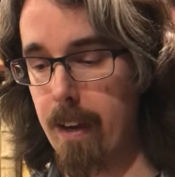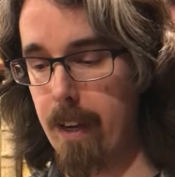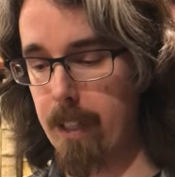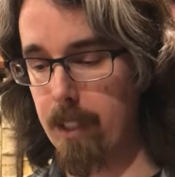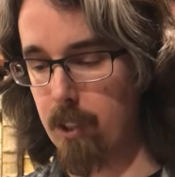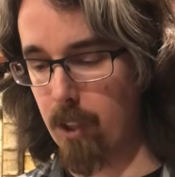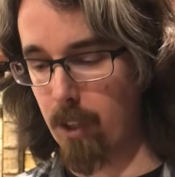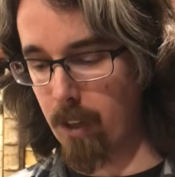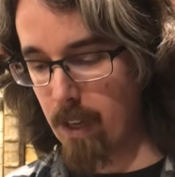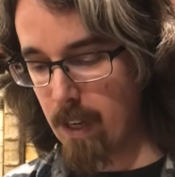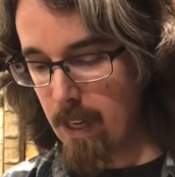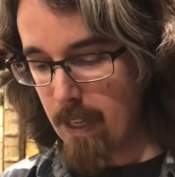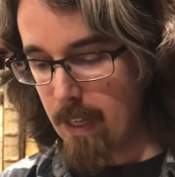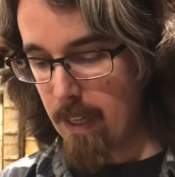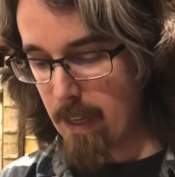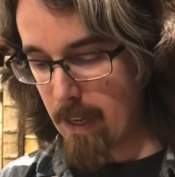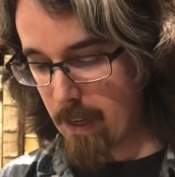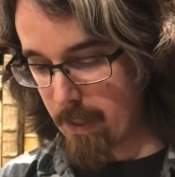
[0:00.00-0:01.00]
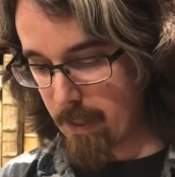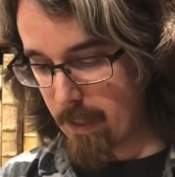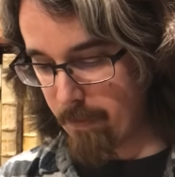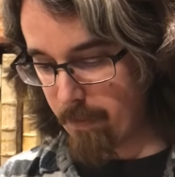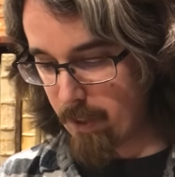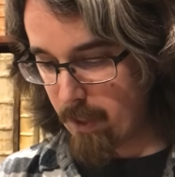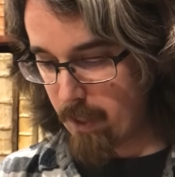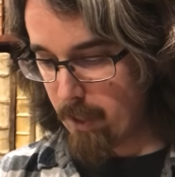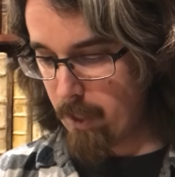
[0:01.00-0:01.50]
nature.
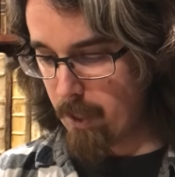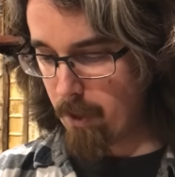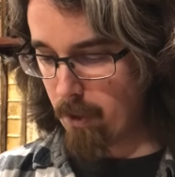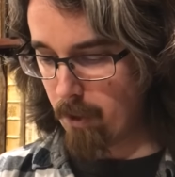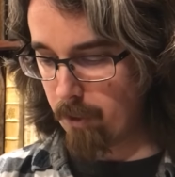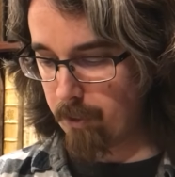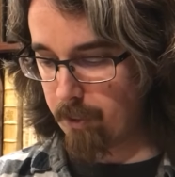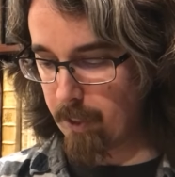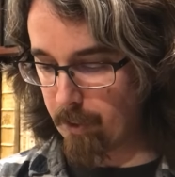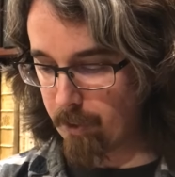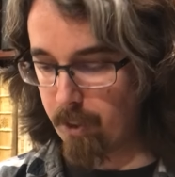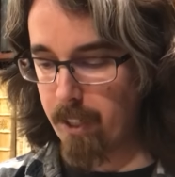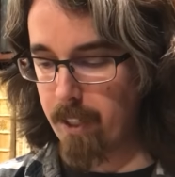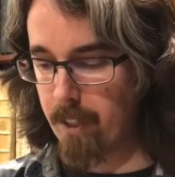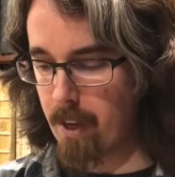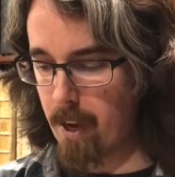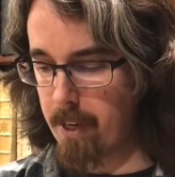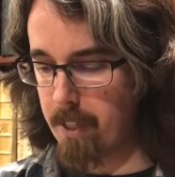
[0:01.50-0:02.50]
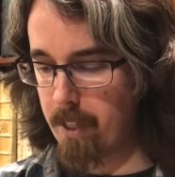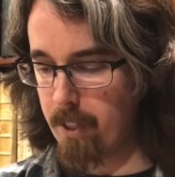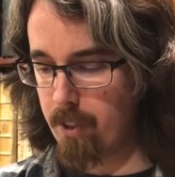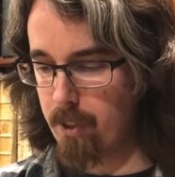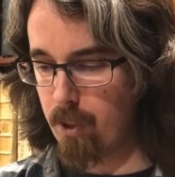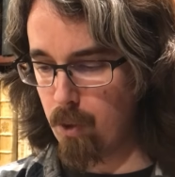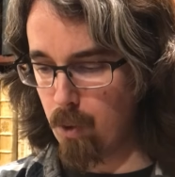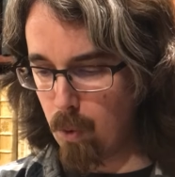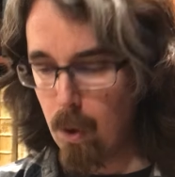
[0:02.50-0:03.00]
Given the year
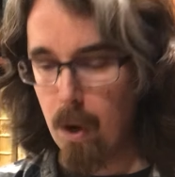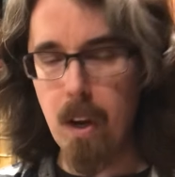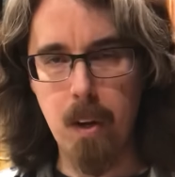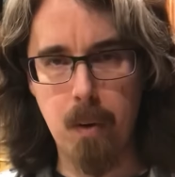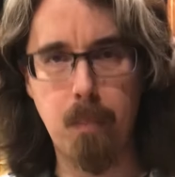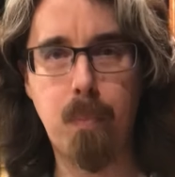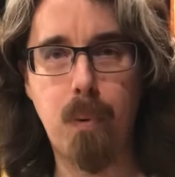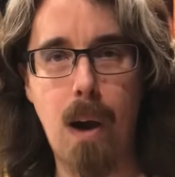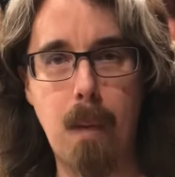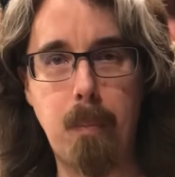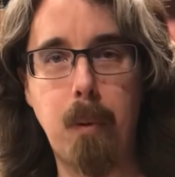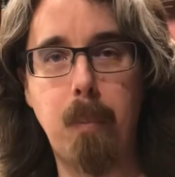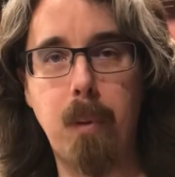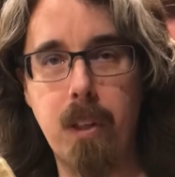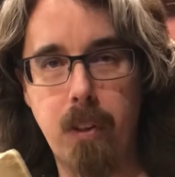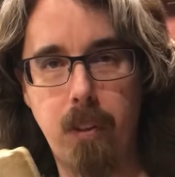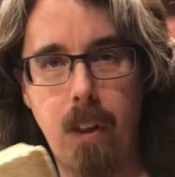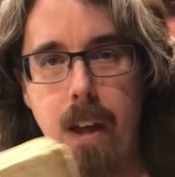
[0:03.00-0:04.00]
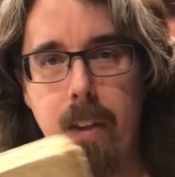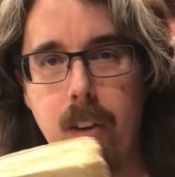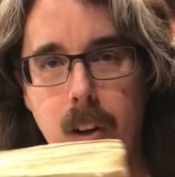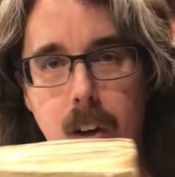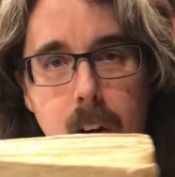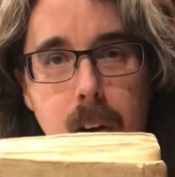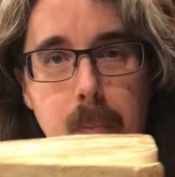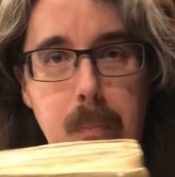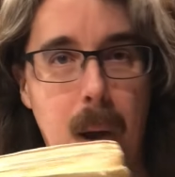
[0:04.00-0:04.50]
1692, probably
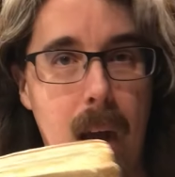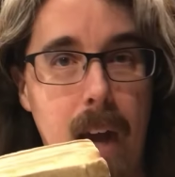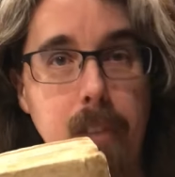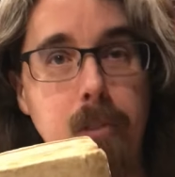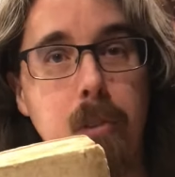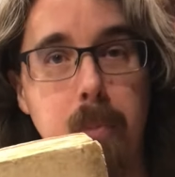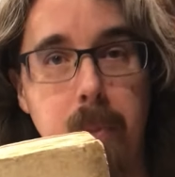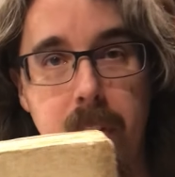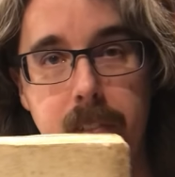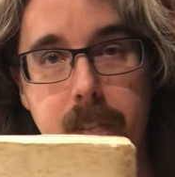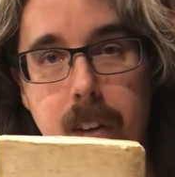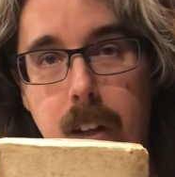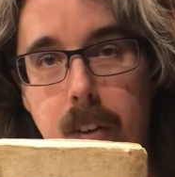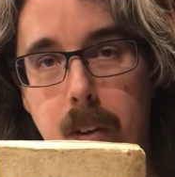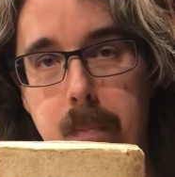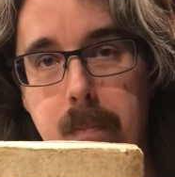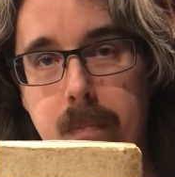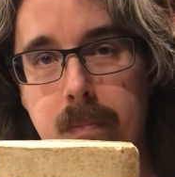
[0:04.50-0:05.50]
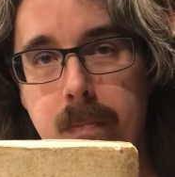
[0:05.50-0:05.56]
leather, possibly vellum.